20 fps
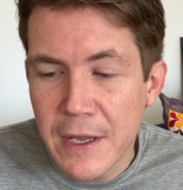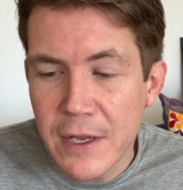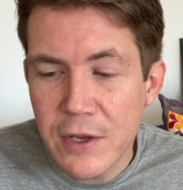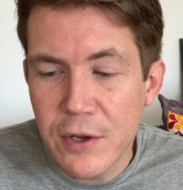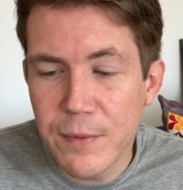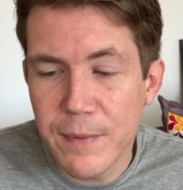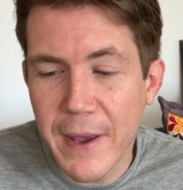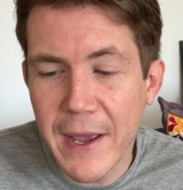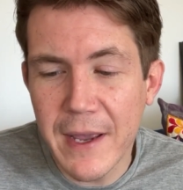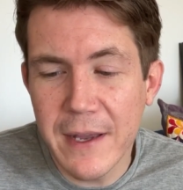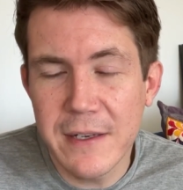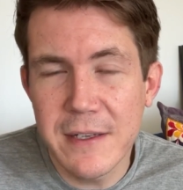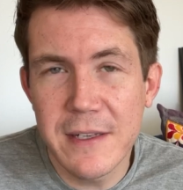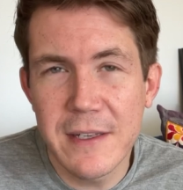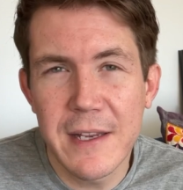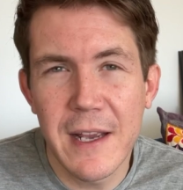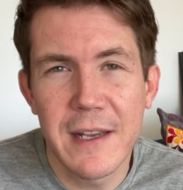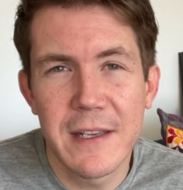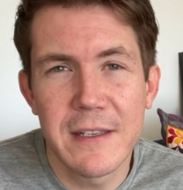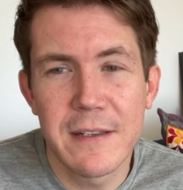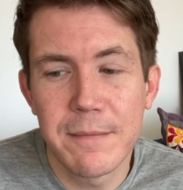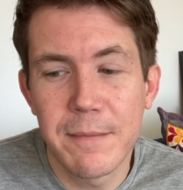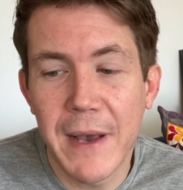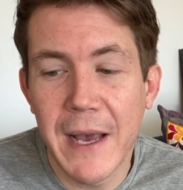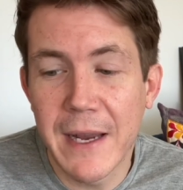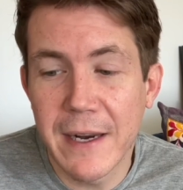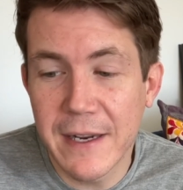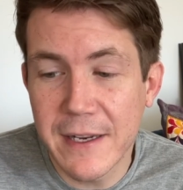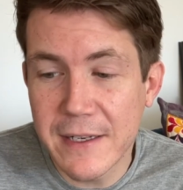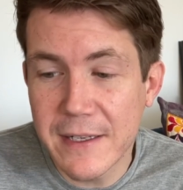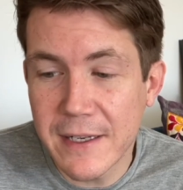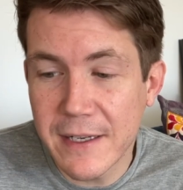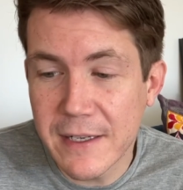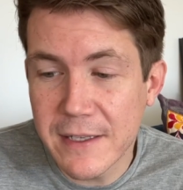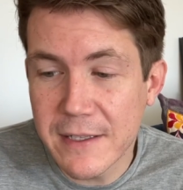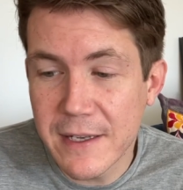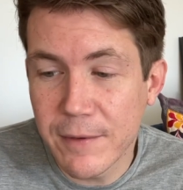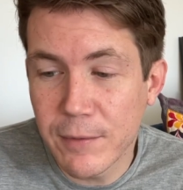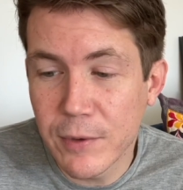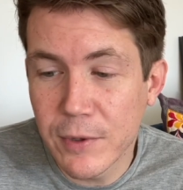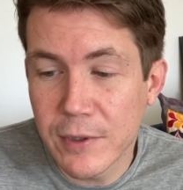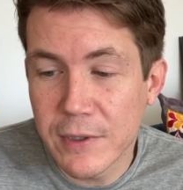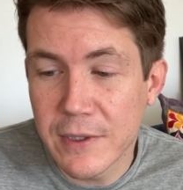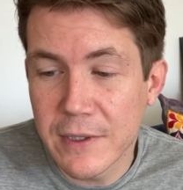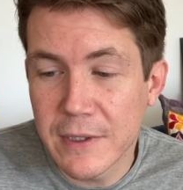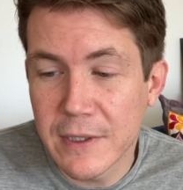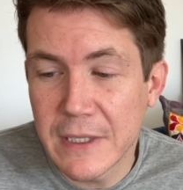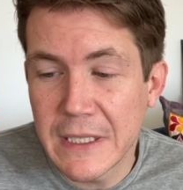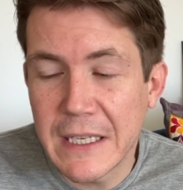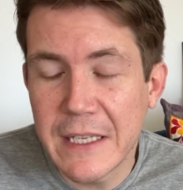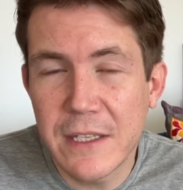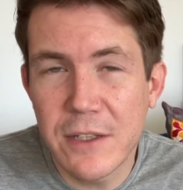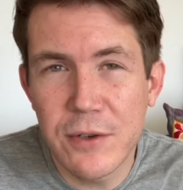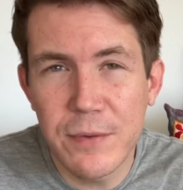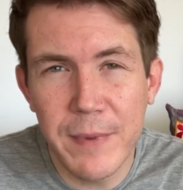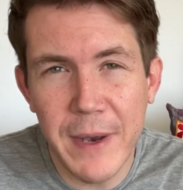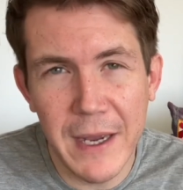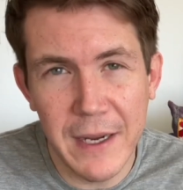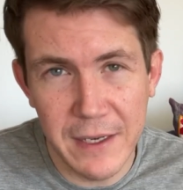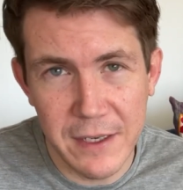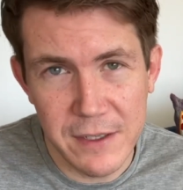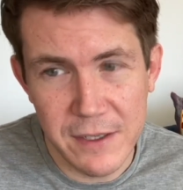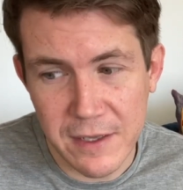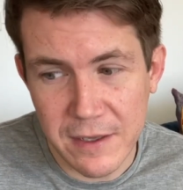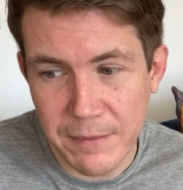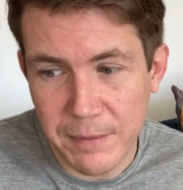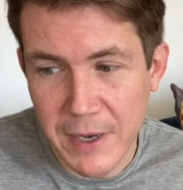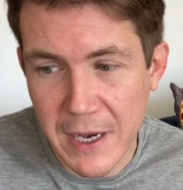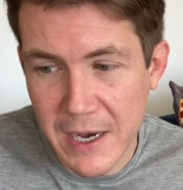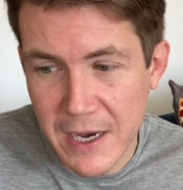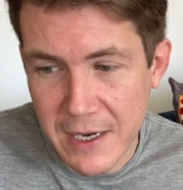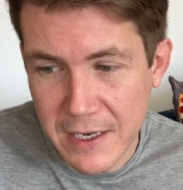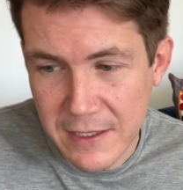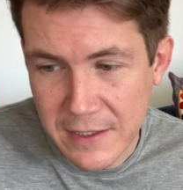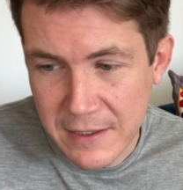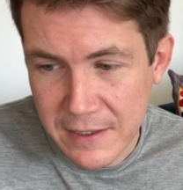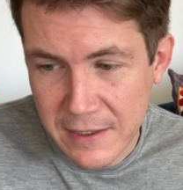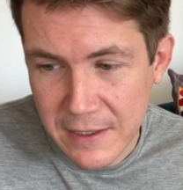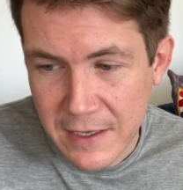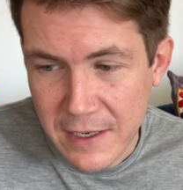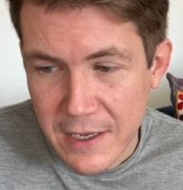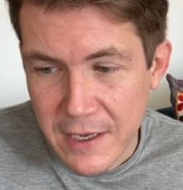you may entertain some bad ideas that will lead you back into the past.